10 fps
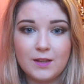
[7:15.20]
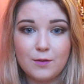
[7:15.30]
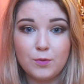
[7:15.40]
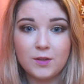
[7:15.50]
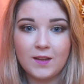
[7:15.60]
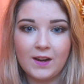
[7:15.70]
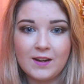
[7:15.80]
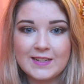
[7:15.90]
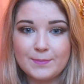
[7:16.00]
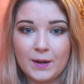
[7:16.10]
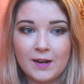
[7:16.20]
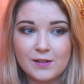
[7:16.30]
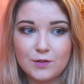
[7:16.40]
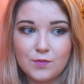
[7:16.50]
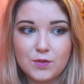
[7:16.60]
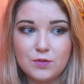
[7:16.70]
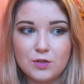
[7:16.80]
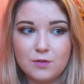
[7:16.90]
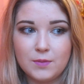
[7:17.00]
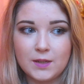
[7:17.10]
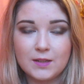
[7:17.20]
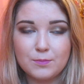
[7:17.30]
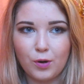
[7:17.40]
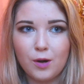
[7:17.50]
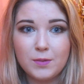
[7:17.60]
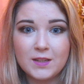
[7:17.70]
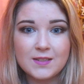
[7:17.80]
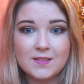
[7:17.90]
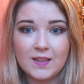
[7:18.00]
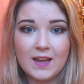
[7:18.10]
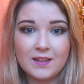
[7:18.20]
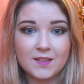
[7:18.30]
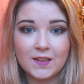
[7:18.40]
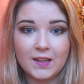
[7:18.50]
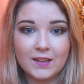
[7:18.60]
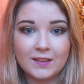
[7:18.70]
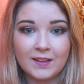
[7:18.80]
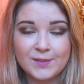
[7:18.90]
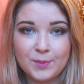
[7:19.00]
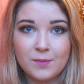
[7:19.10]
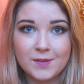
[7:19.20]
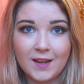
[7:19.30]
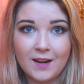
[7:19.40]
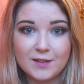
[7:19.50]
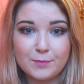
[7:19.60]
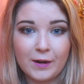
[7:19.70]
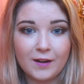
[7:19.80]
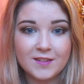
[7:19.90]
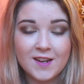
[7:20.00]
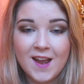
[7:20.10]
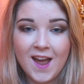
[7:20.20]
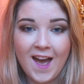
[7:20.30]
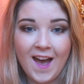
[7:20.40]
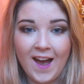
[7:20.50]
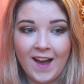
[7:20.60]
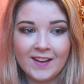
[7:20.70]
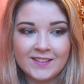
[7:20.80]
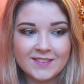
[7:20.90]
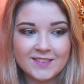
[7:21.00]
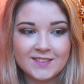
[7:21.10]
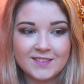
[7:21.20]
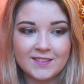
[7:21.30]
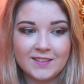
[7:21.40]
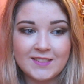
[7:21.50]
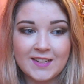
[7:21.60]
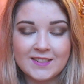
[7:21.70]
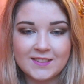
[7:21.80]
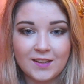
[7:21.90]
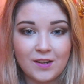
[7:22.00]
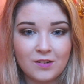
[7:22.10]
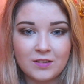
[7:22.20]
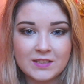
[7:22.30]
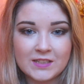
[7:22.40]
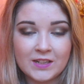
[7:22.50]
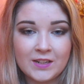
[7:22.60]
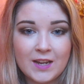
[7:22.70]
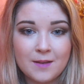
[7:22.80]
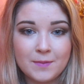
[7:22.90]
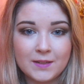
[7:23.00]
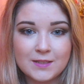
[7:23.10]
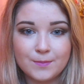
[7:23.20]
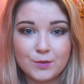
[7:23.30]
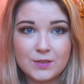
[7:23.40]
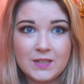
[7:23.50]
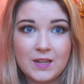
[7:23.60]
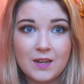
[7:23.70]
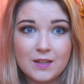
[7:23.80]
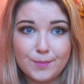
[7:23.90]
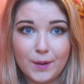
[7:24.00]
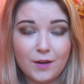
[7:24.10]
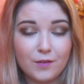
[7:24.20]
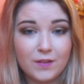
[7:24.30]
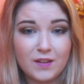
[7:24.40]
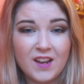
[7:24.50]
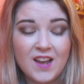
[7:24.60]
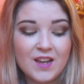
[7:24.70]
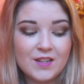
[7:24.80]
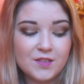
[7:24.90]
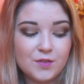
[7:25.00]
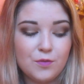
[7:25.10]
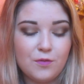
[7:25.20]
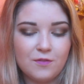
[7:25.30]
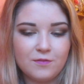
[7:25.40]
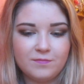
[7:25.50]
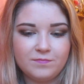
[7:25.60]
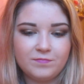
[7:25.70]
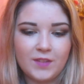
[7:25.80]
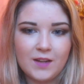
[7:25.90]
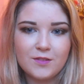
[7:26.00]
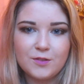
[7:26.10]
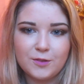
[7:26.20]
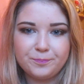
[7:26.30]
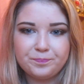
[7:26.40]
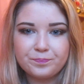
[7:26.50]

one of the hardest parts of YouTubing probably is the editing. Like that's probably the hardest part, and it takes the longest time, and it's the most tedious part of it. So I don't know.